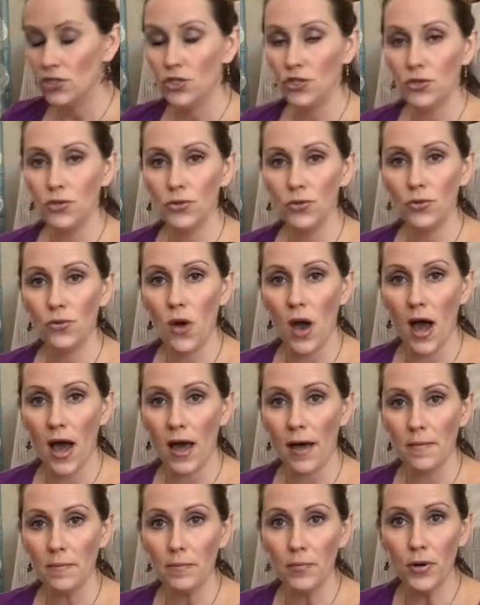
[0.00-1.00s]
to
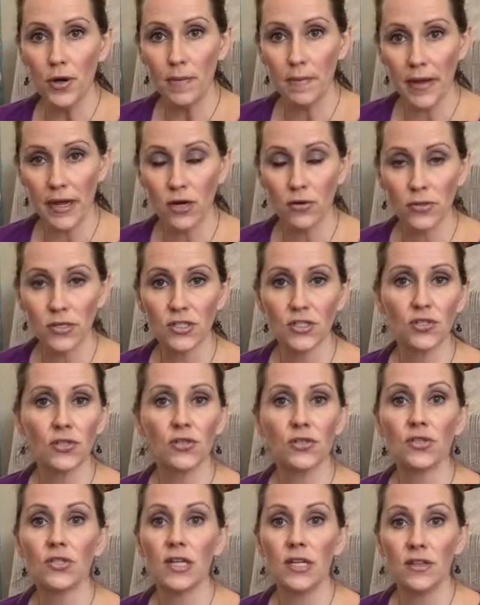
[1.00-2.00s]
put my
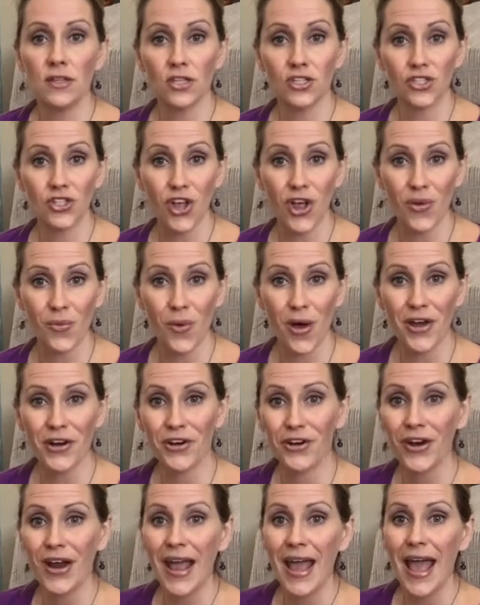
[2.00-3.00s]
crystals in the salt
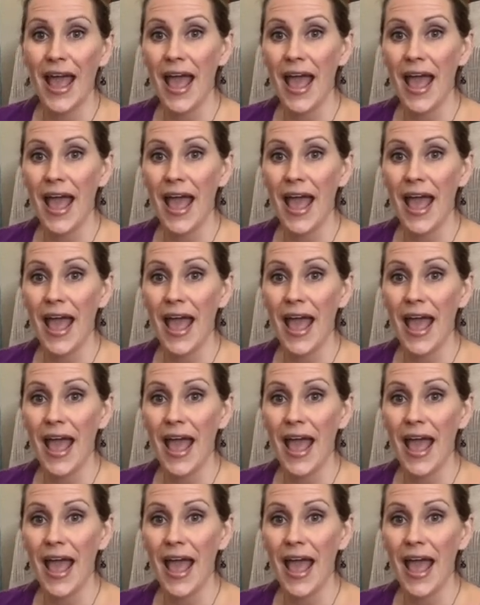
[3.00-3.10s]
water